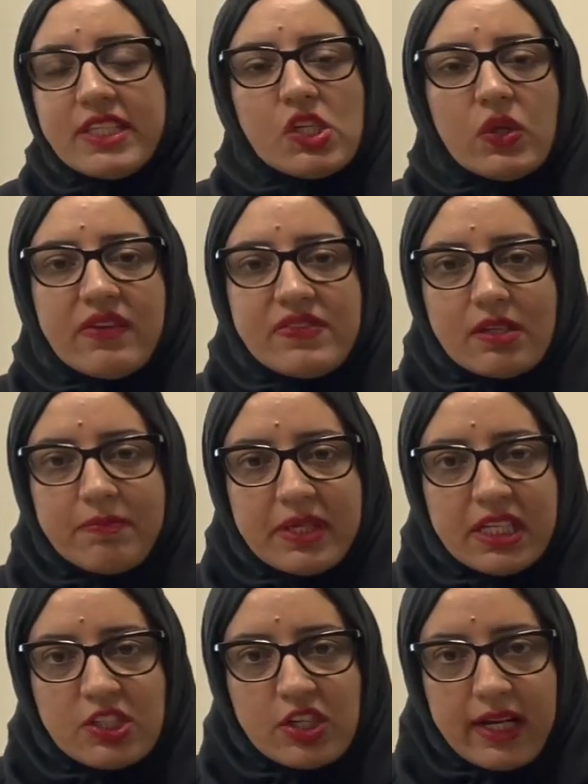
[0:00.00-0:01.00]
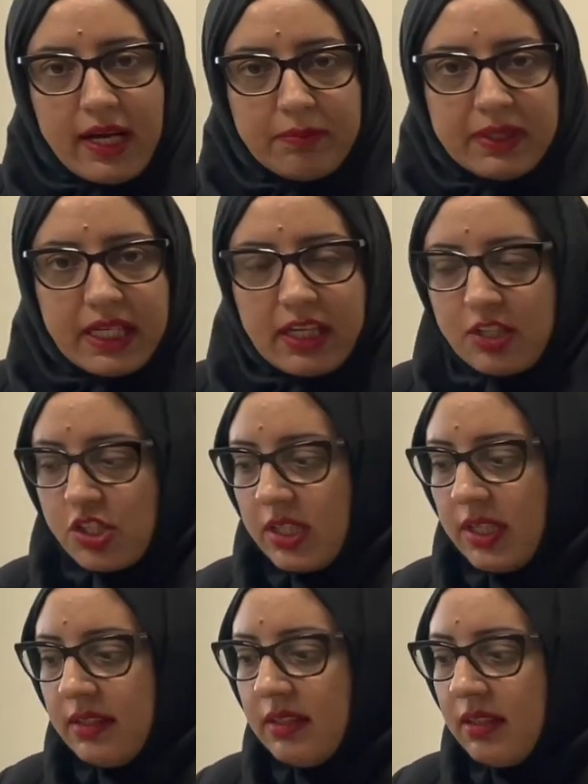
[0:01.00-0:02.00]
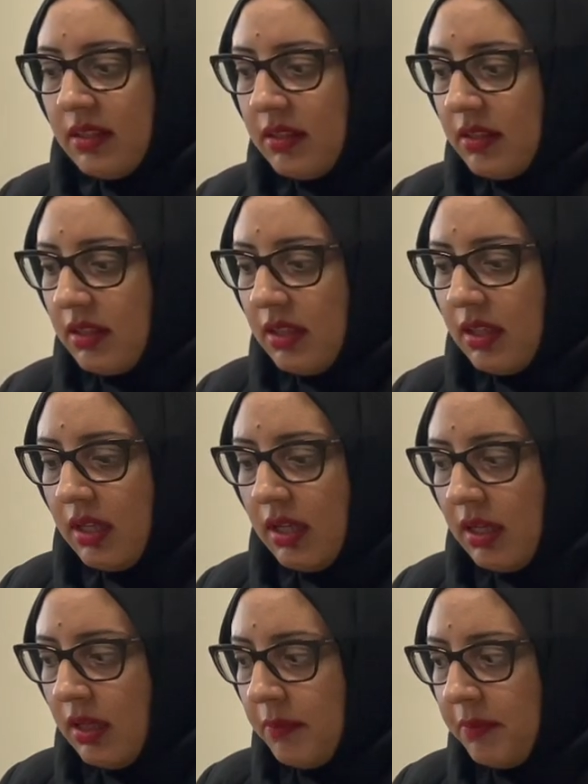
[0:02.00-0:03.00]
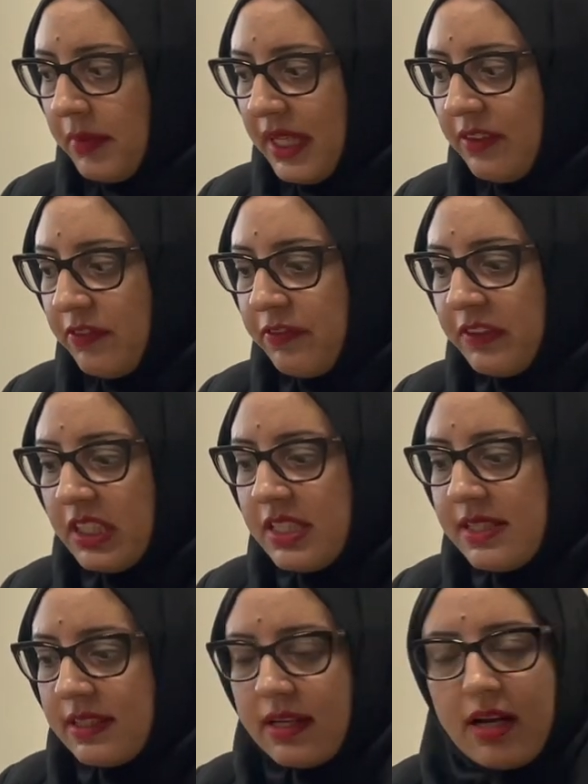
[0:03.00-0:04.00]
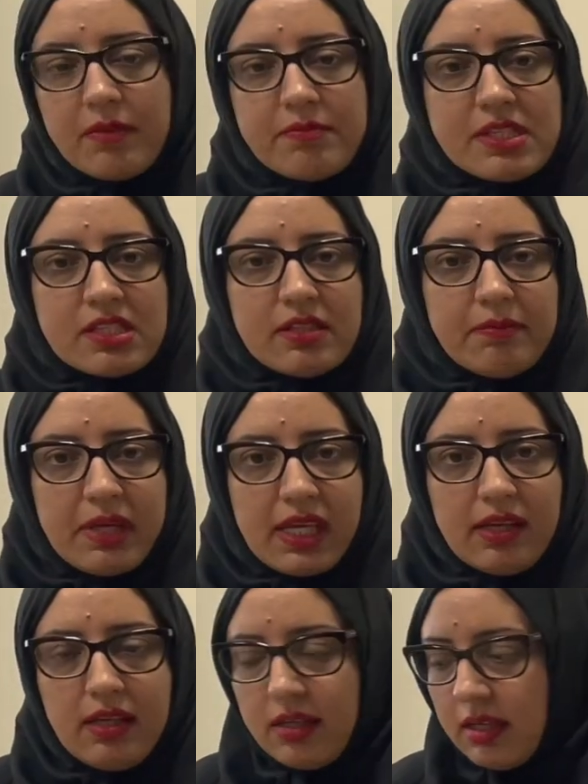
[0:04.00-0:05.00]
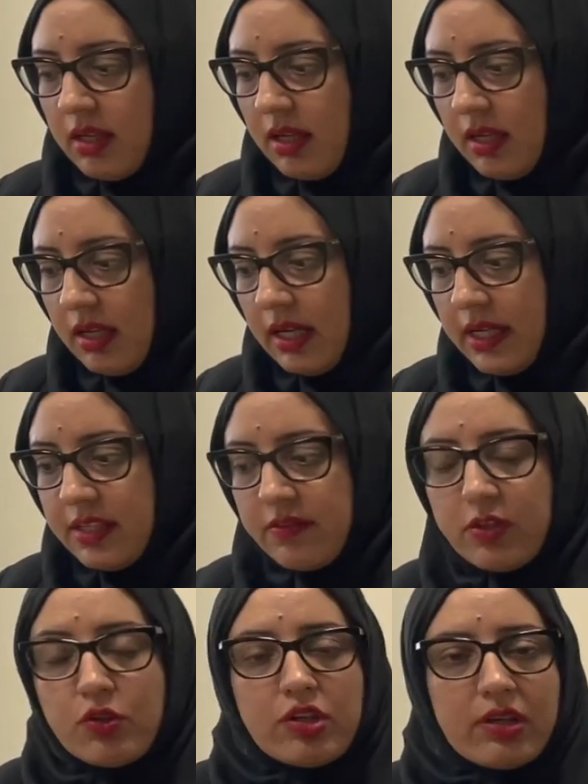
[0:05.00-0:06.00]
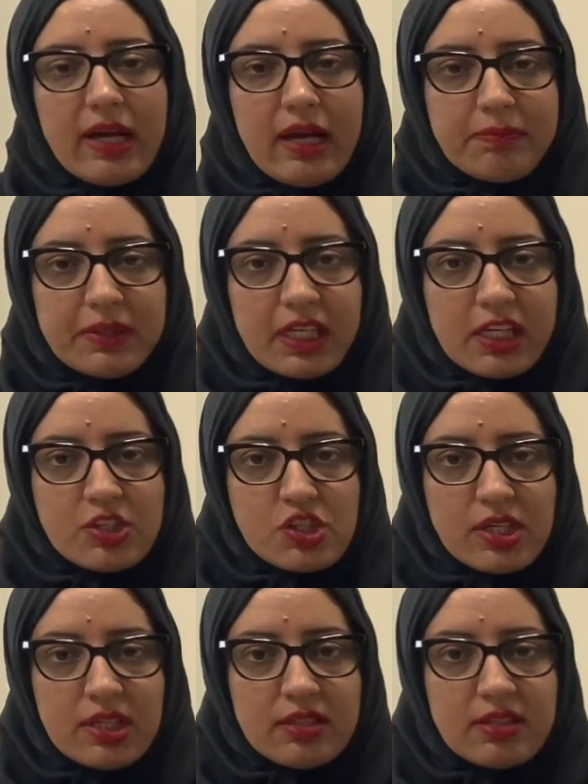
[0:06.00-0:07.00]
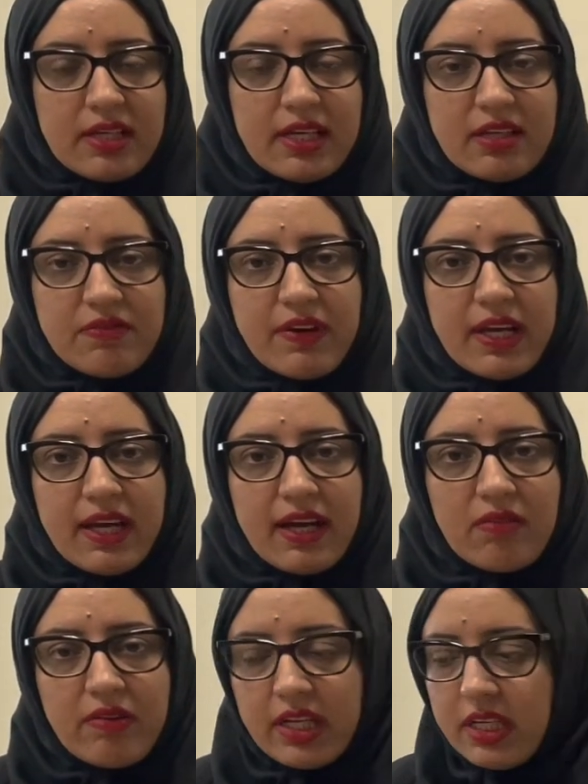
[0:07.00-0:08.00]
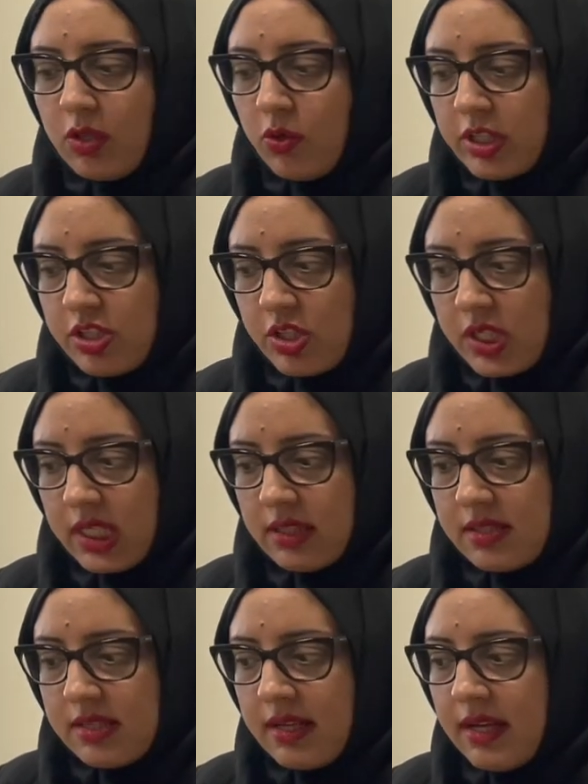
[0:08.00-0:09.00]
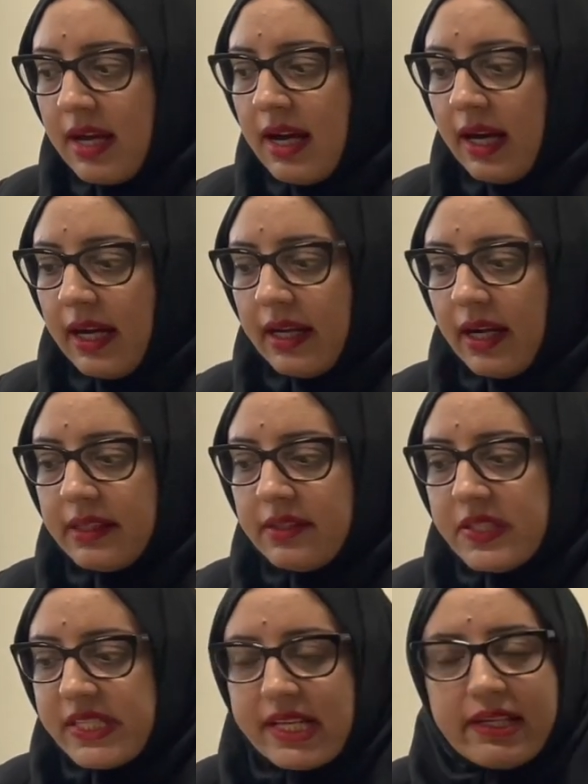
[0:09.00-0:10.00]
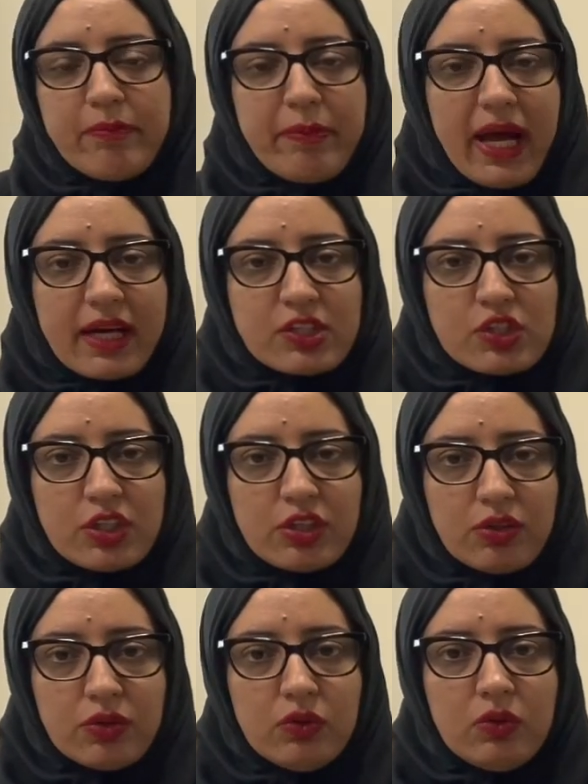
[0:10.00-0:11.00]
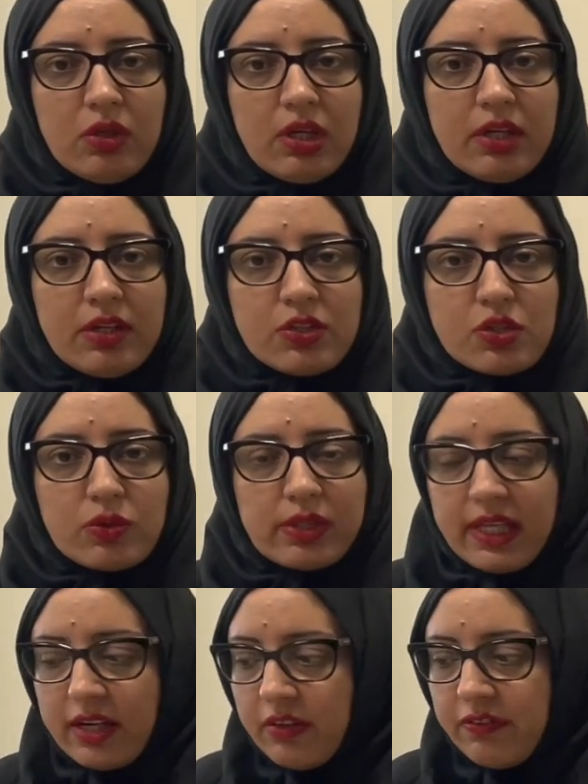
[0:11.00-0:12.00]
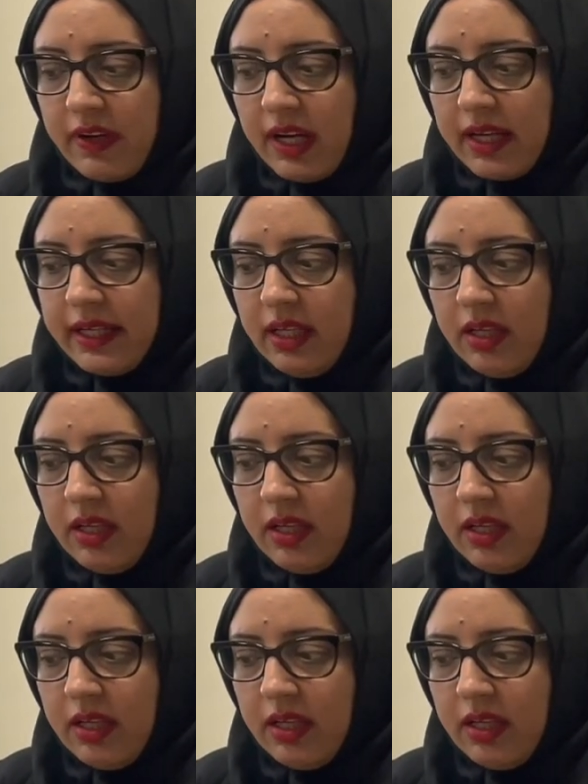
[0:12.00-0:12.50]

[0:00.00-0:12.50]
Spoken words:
you have submitted your application, it first comes to me. I review your application, and if I have any questions, I either send it back to you to clarify,